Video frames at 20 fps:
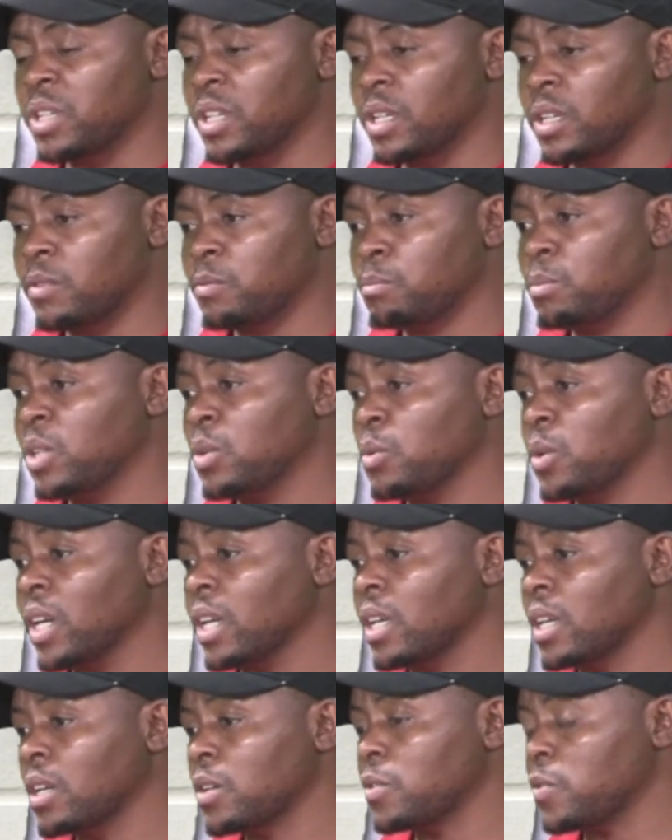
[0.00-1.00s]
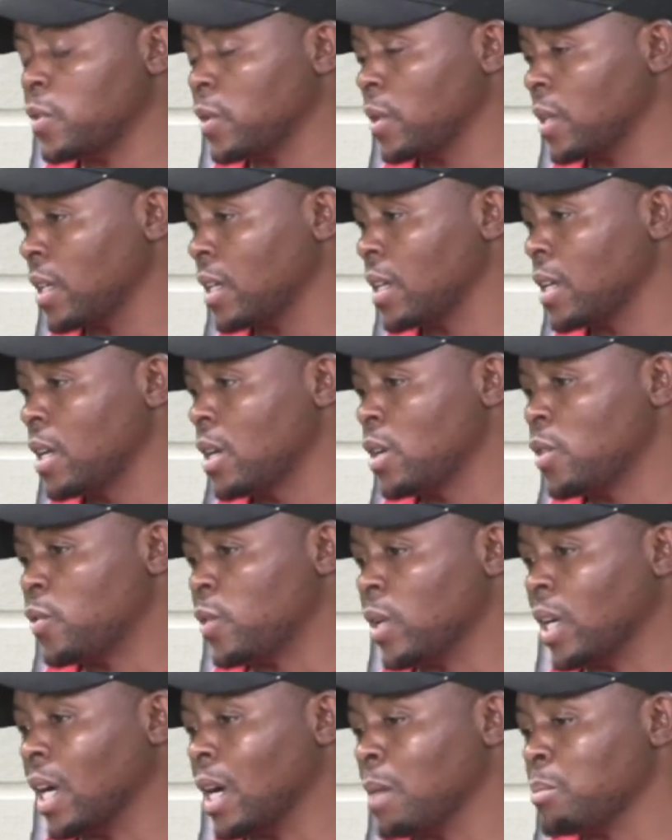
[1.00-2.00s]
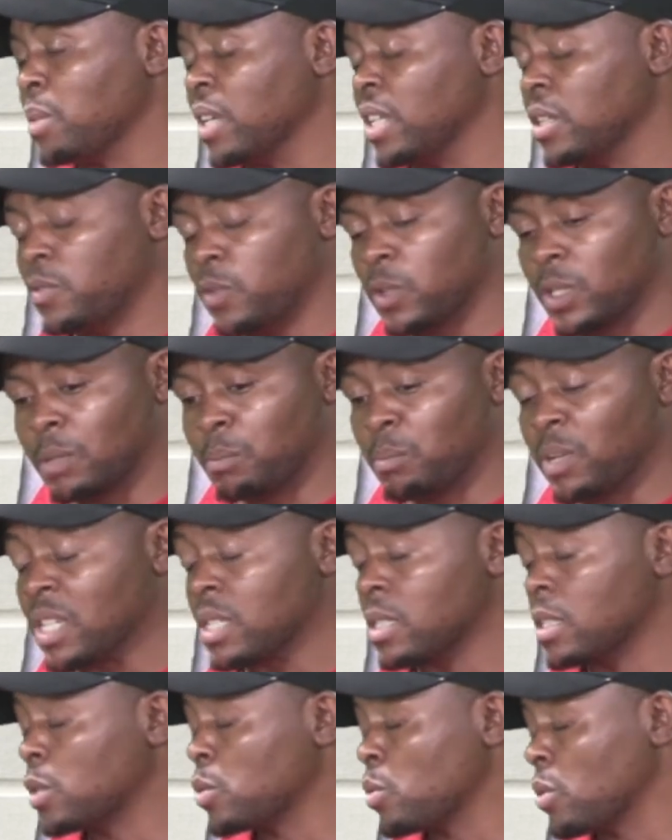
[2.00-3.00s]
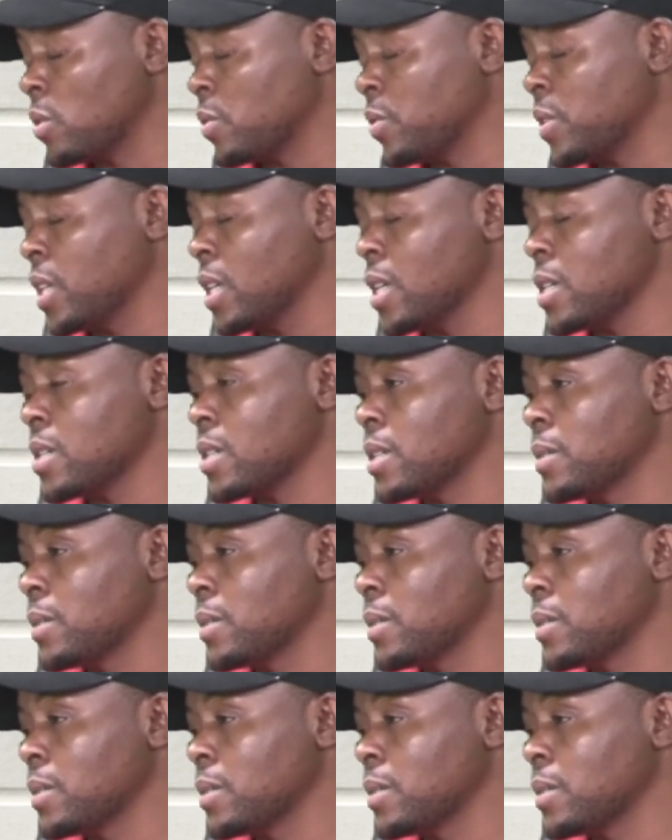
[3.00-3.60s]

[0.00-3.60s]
have been working for a company for the past 12 years.